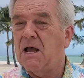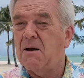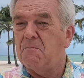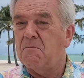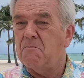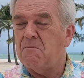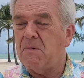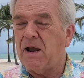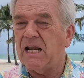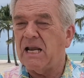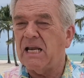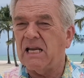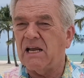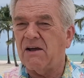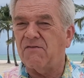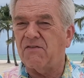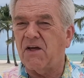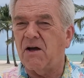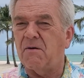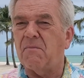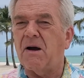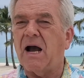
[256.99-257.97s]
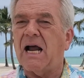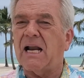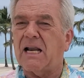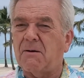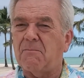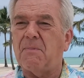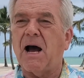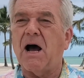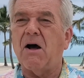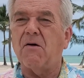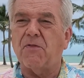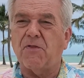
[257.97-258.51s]
many of them at
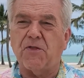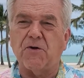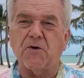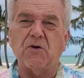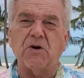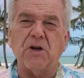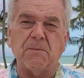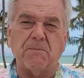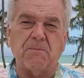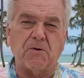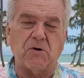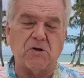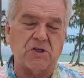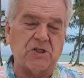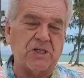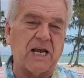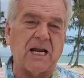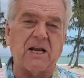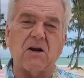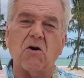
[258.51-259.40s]
about 30%